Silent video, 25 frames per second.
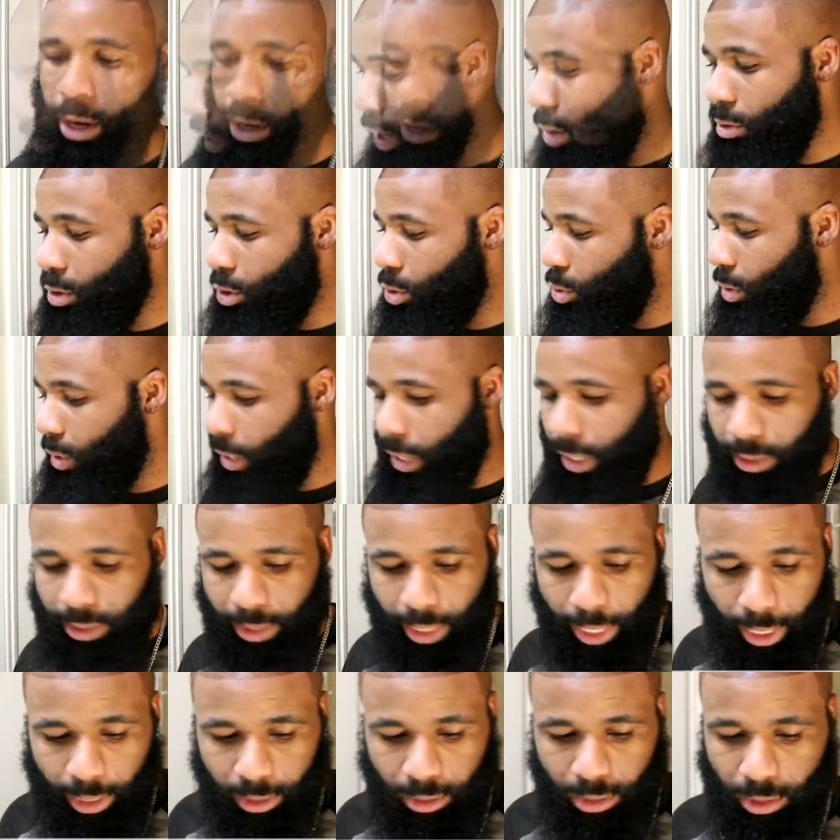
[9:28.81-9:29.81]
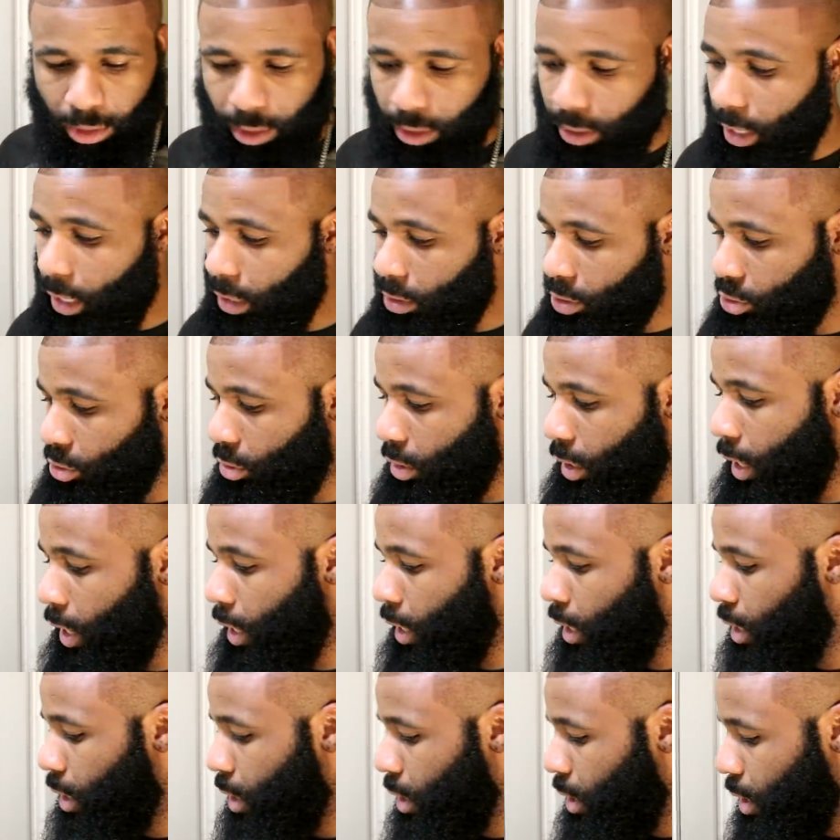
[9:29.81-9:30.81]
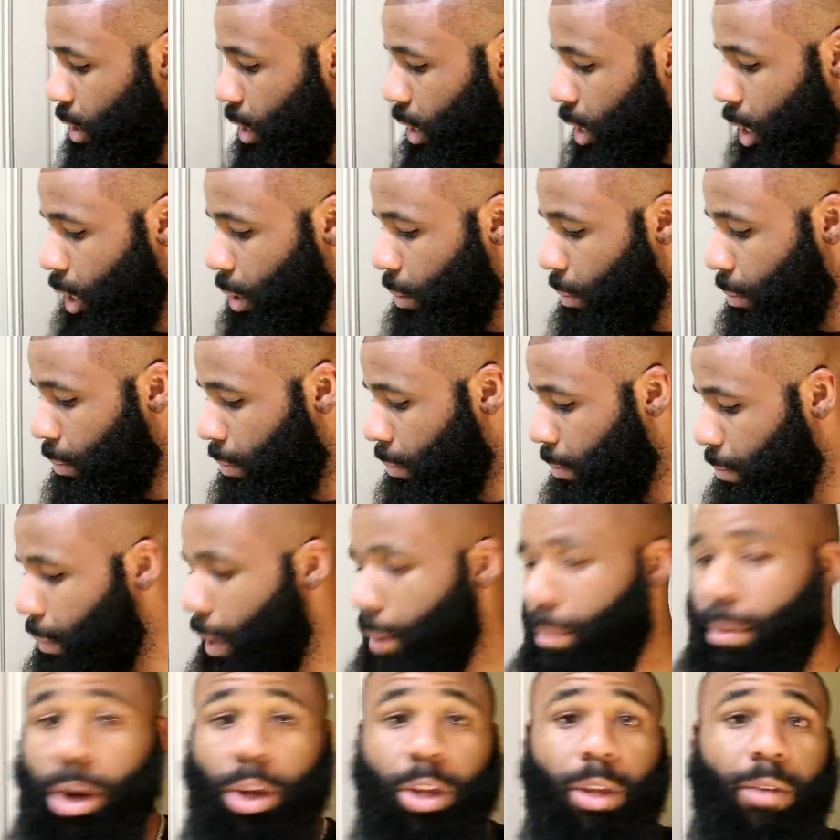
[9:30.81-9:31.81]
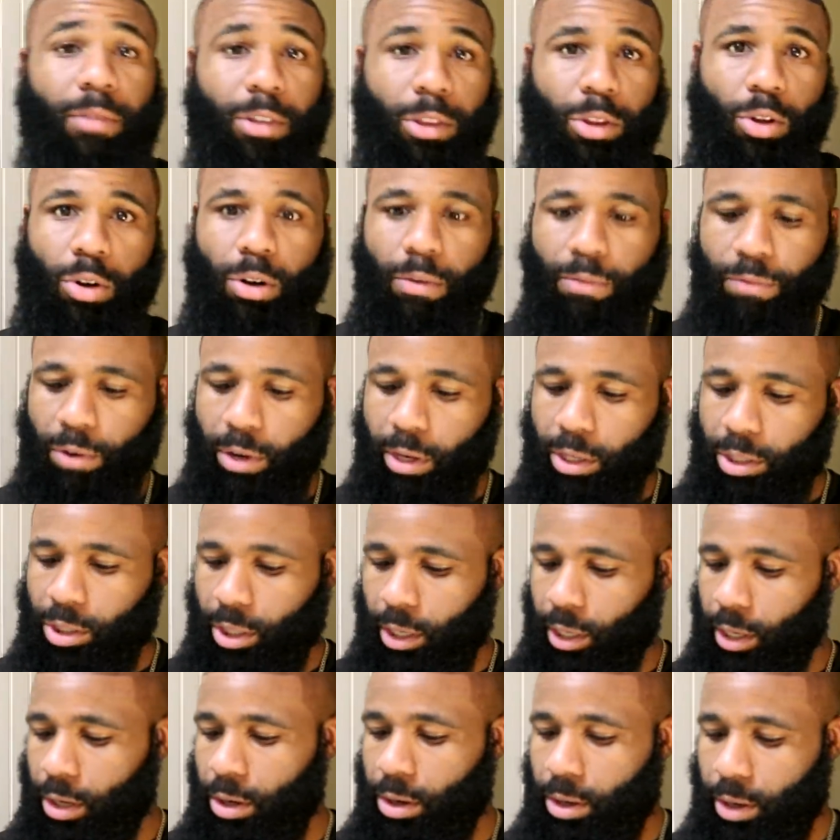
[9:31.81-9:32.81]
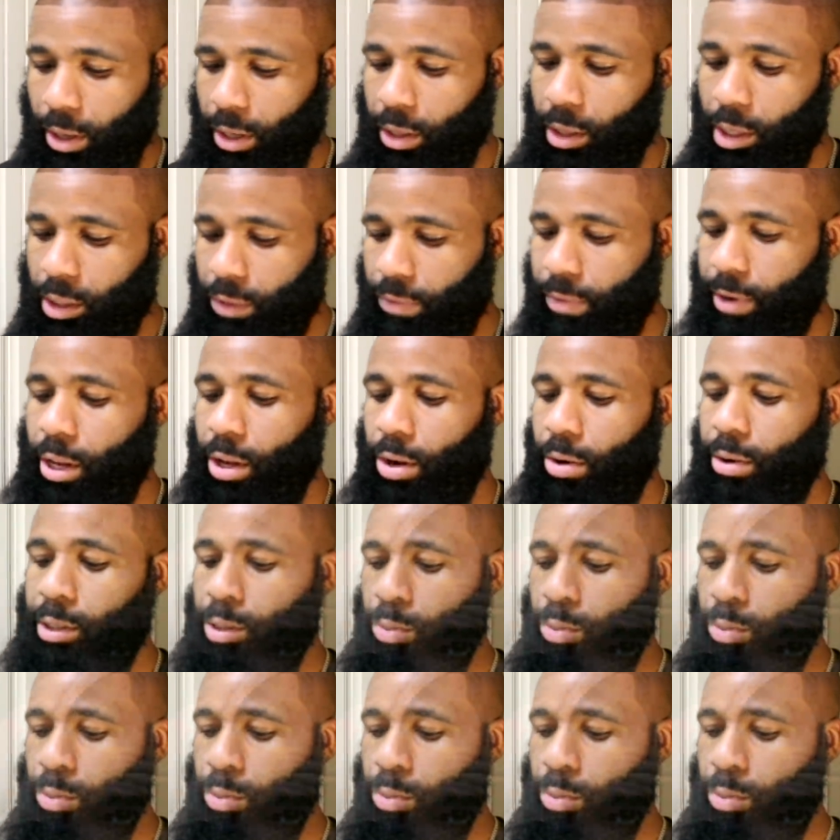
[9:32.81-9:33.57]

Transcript: When I was doing a test yesterday, um, maybe I'll even throw the footage in here in this video